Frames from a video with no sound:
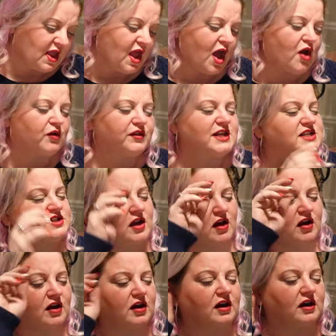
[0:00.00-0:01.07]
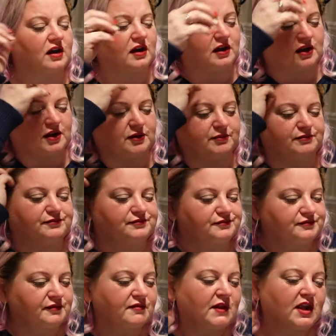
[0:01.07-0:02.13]
Oh, these are
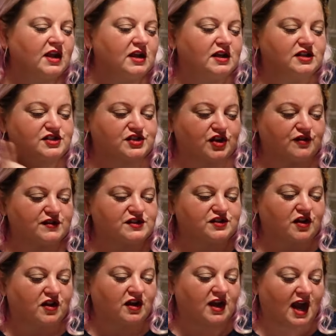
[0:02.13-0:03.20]
service dog